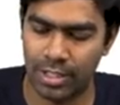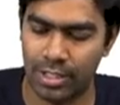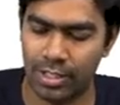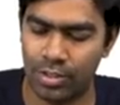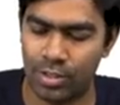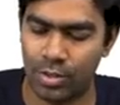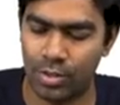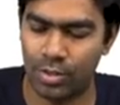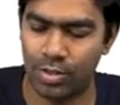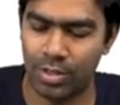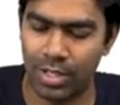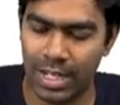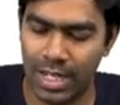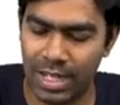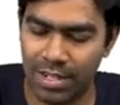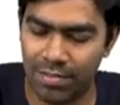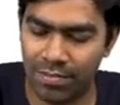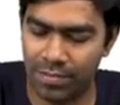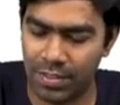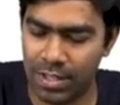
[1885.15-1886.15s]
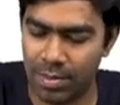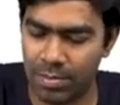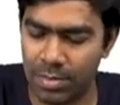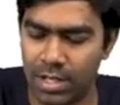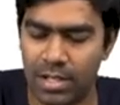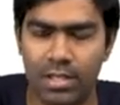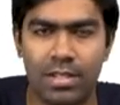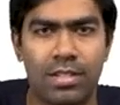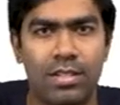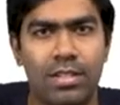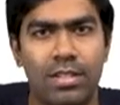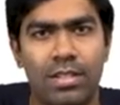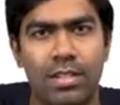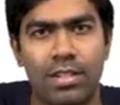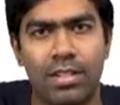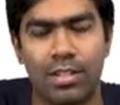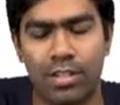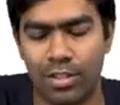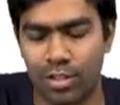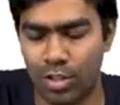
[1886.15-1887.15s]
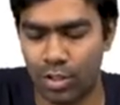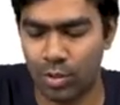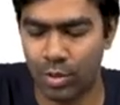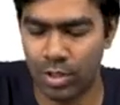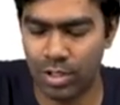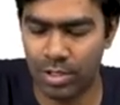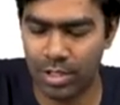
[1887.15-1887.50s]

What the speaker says: So in females, you're going